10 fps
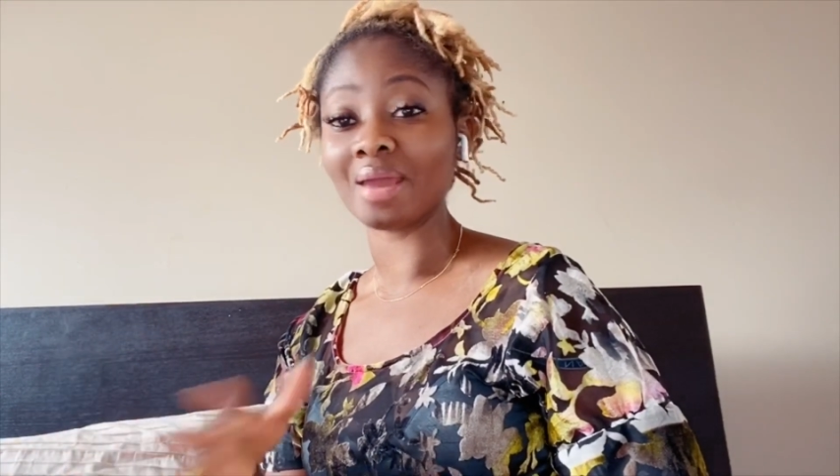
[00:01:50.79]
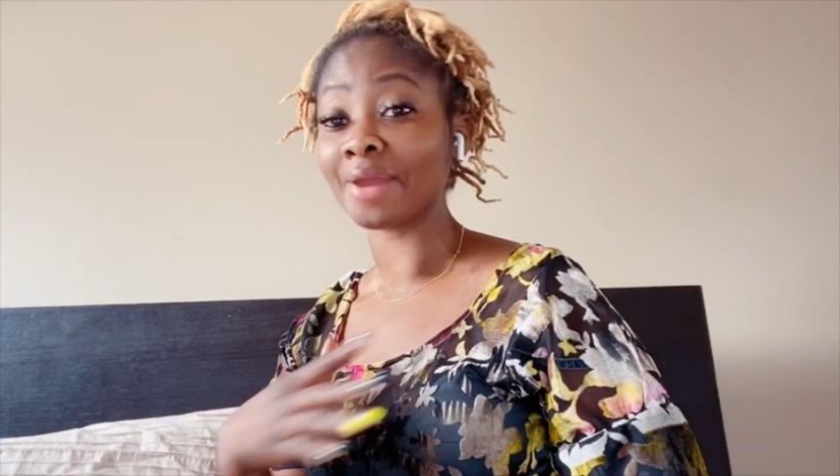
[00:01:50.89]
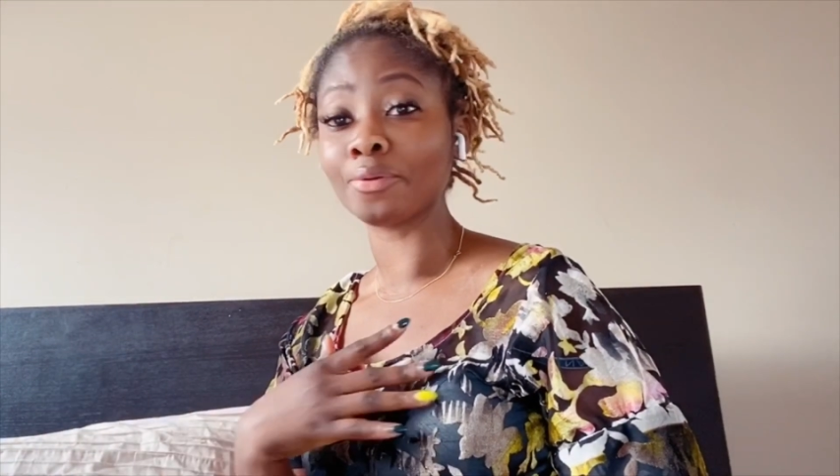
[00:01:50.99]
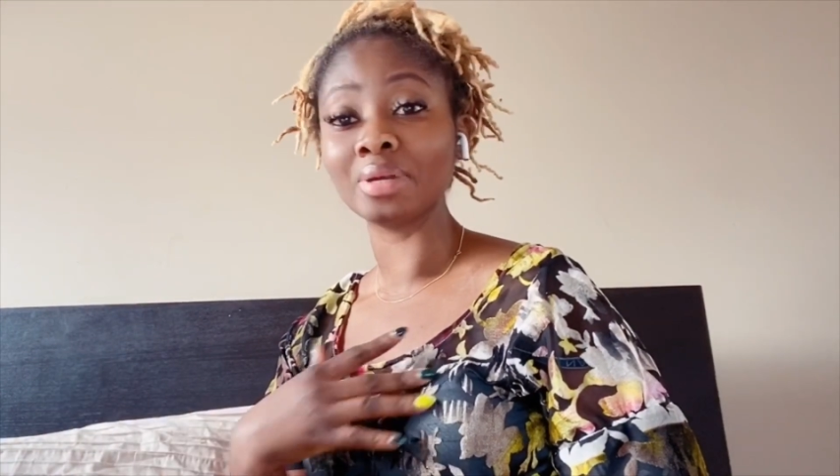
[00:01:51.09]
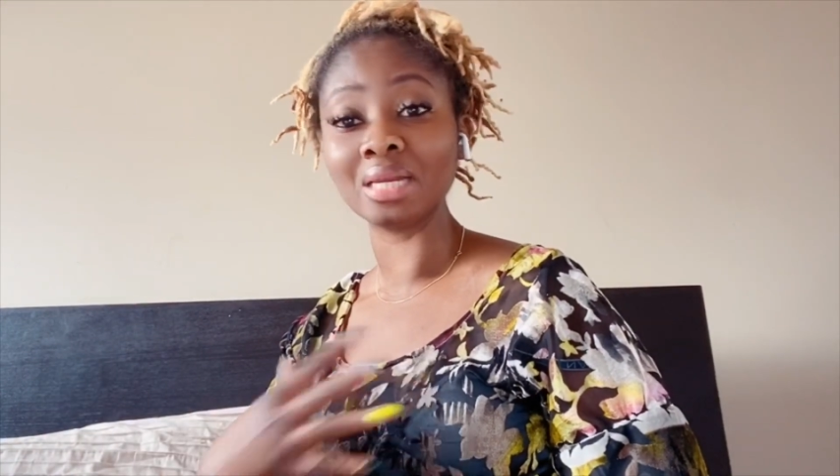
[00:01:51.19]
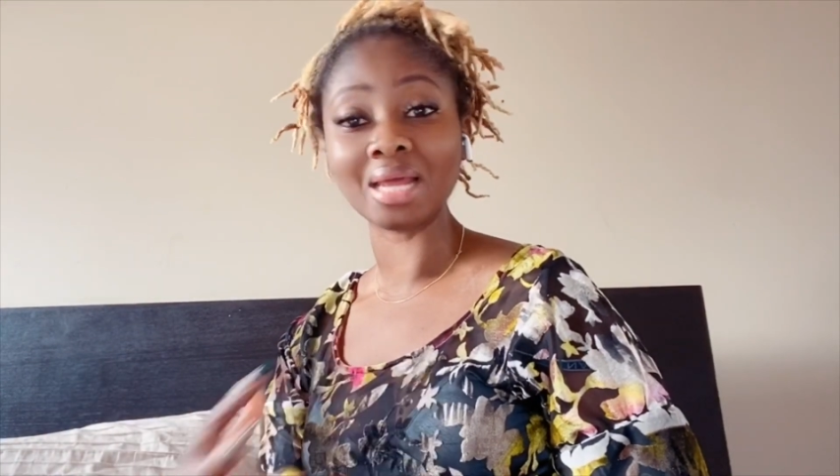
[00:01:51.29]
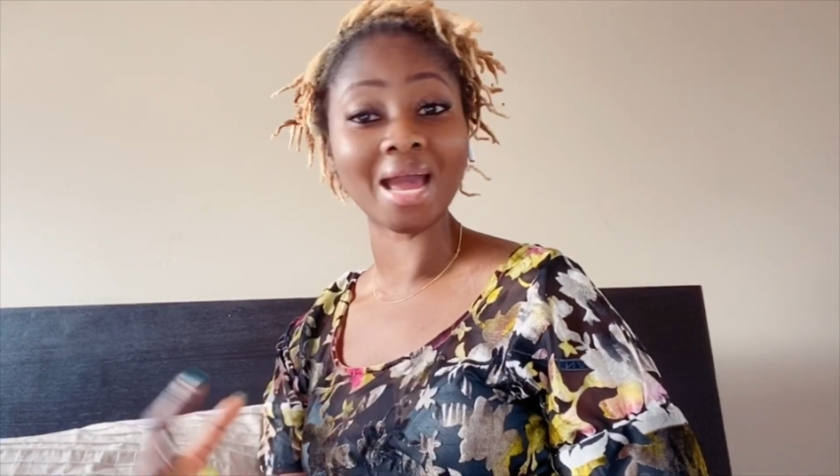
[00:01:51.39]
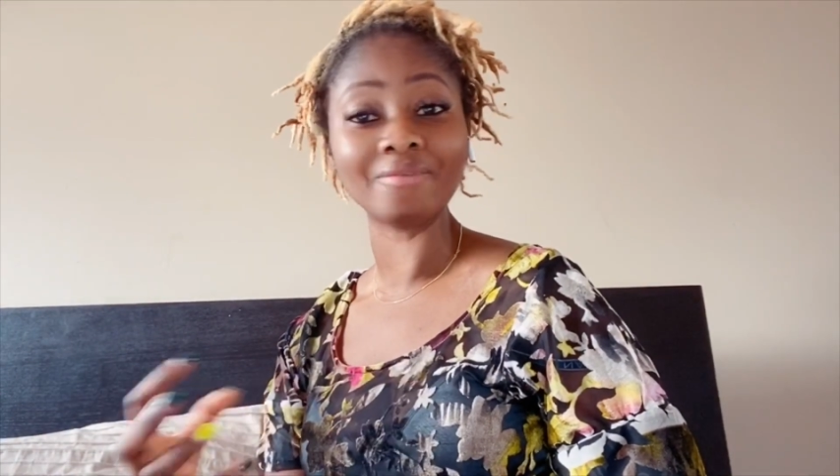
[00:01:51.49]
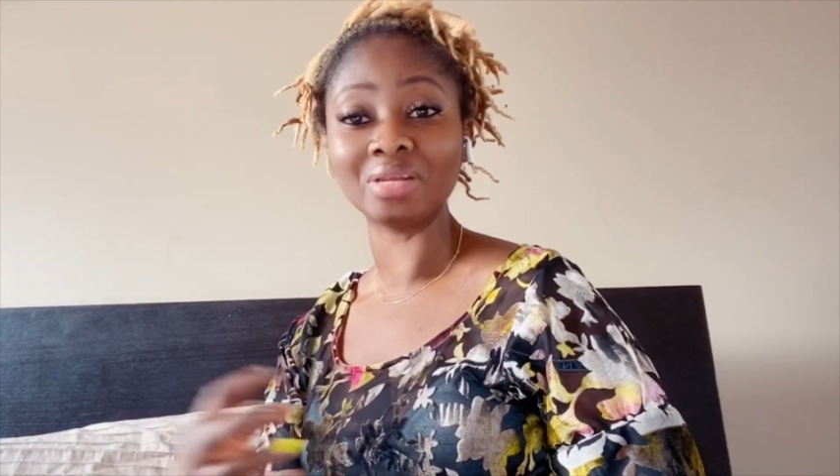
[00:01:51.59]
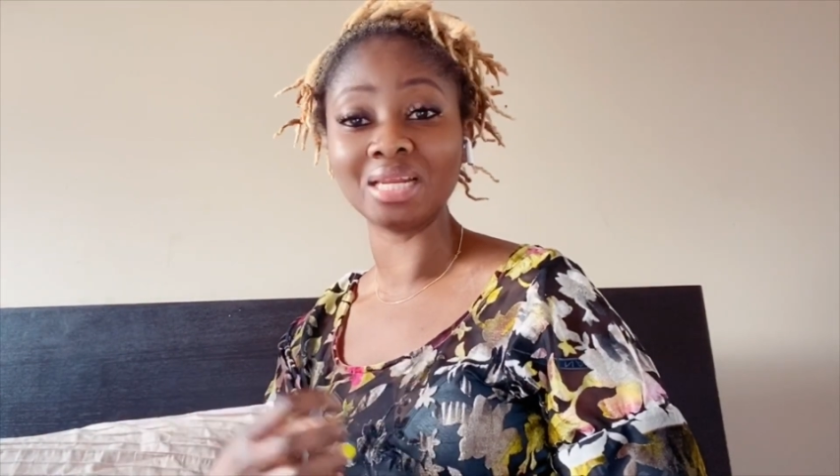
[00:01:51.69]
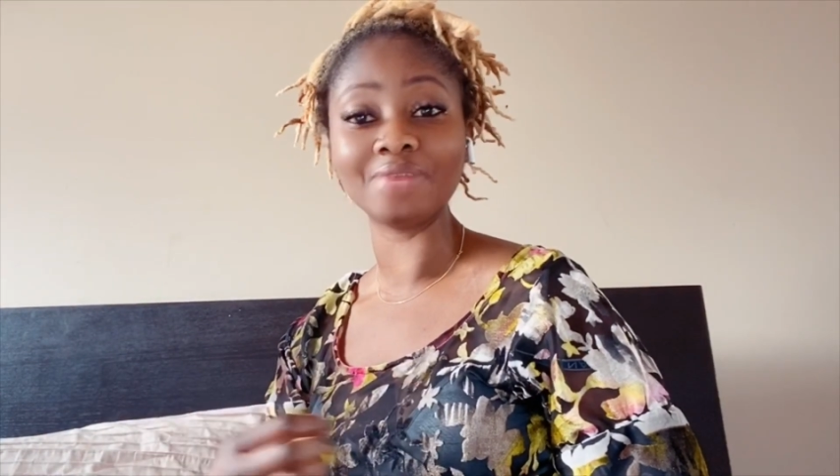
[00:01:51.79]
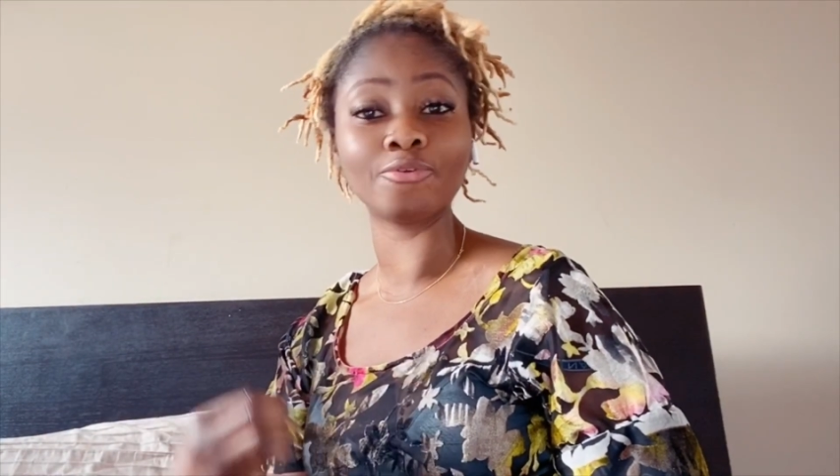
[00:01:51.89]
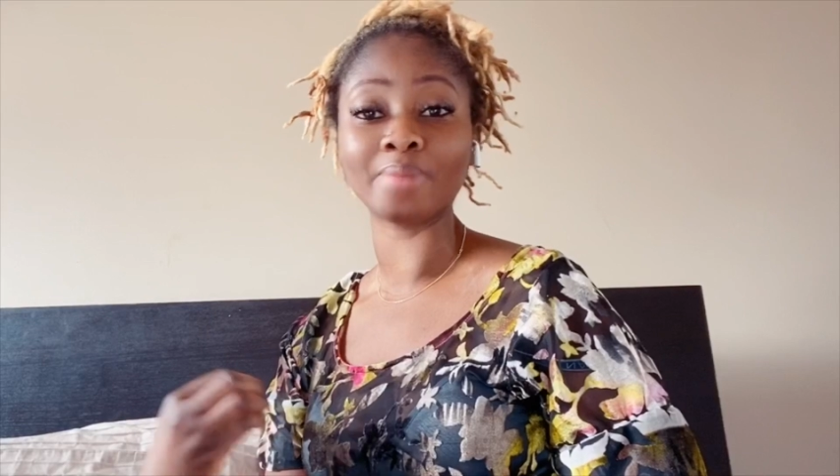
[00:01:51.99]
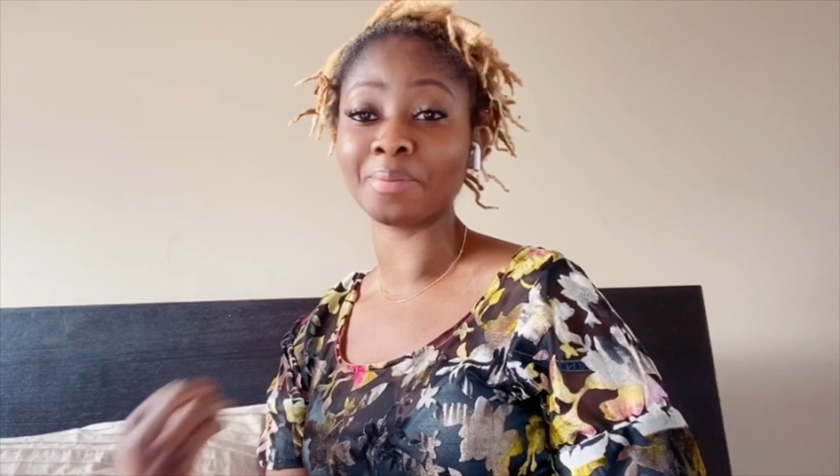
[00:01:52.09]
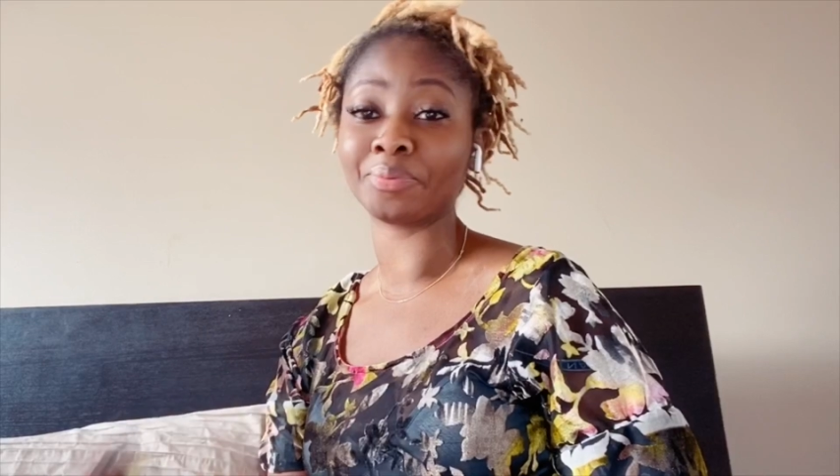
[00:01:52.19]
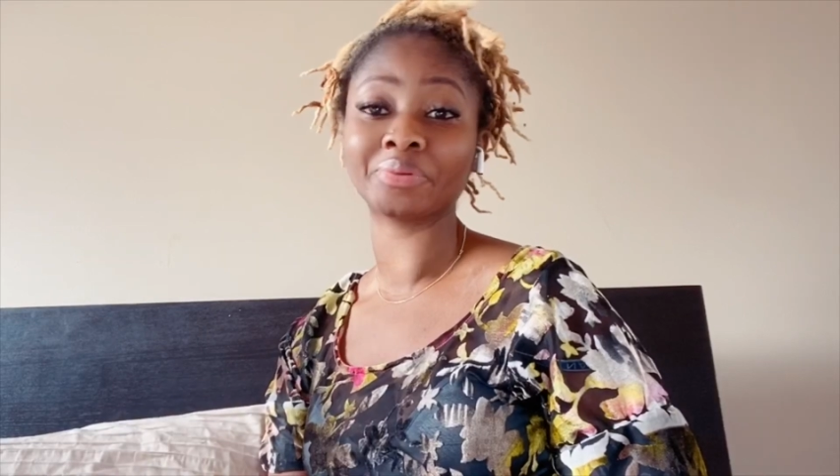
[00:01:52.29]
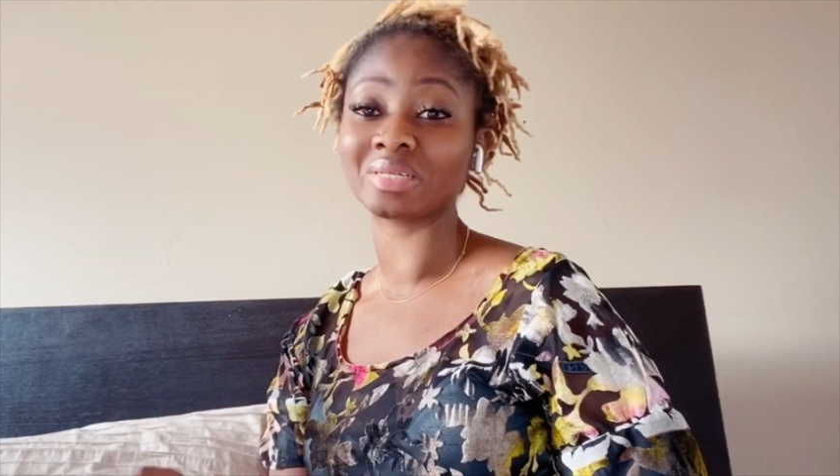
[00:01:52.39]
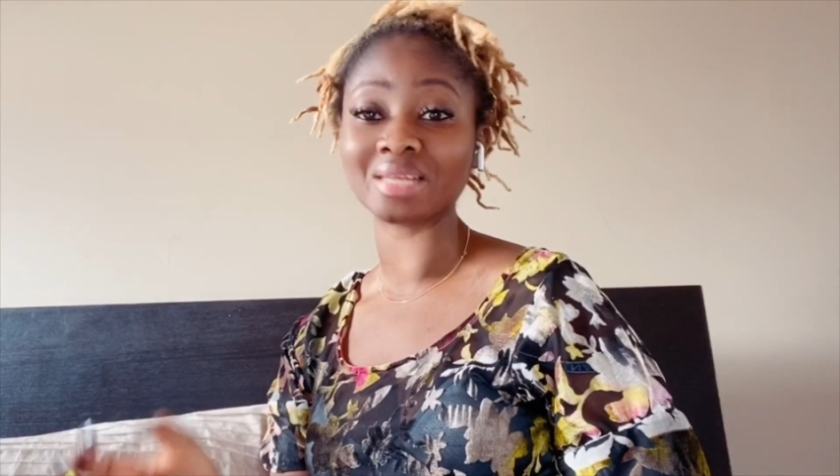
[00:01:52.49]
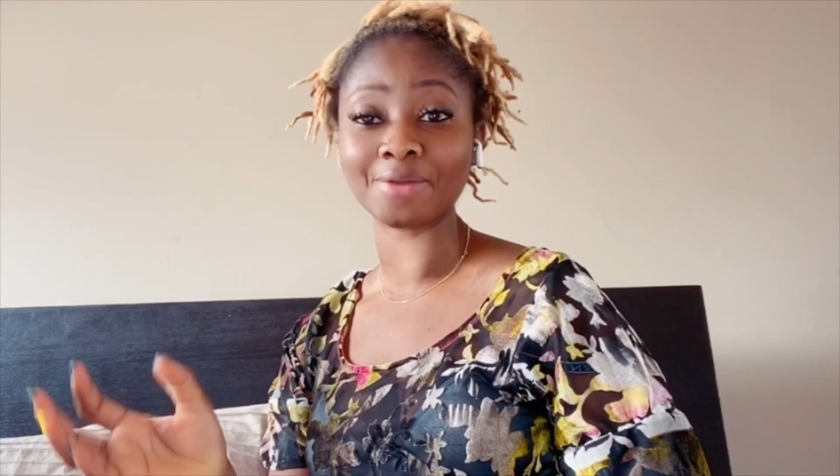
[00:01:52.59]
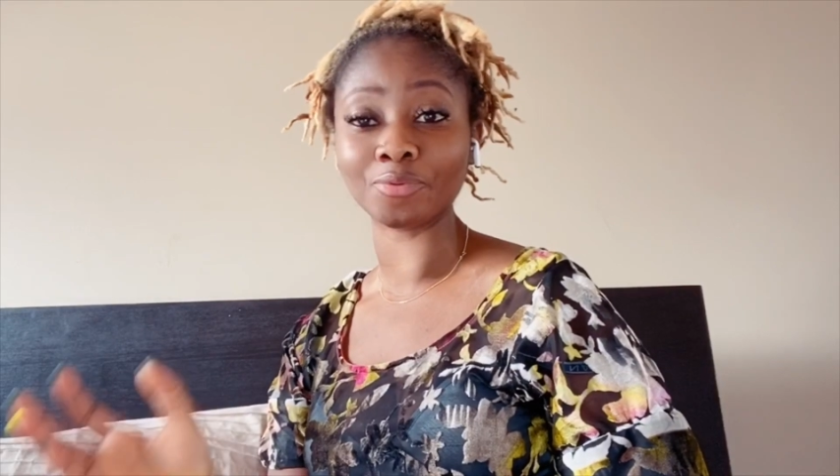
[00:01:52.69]
I don't have a need for my
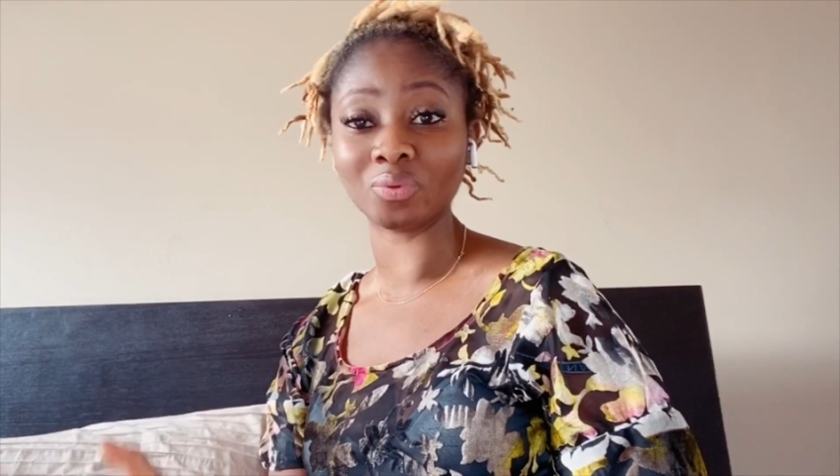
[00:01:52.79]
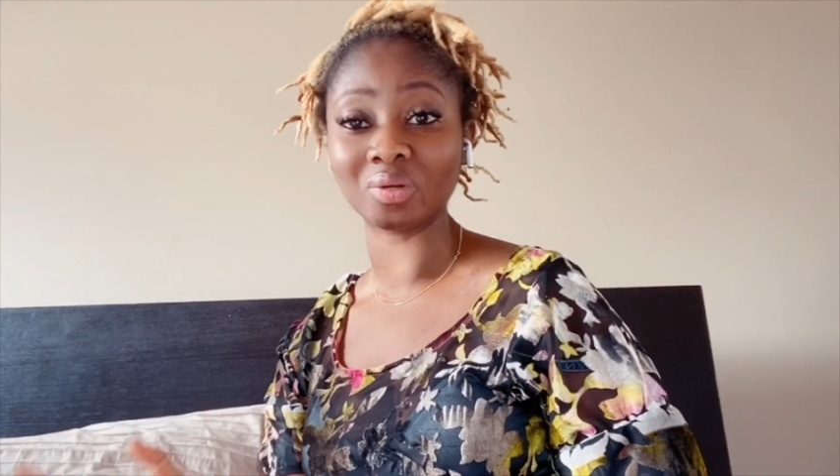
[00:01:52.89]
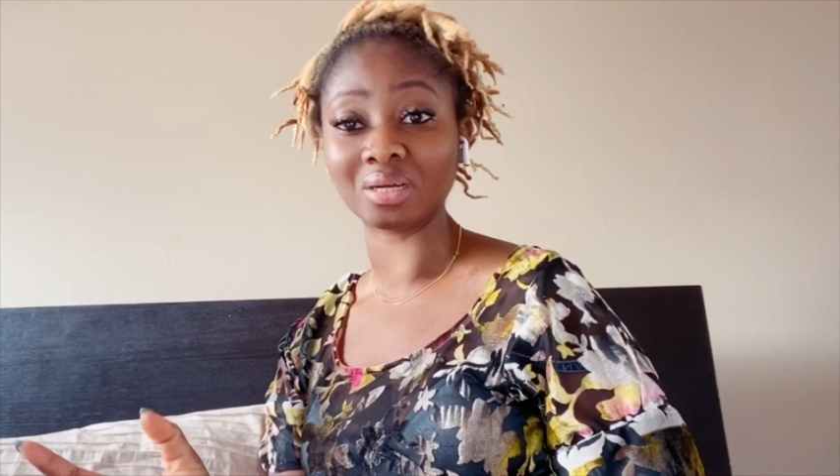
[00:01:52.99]
purse at work.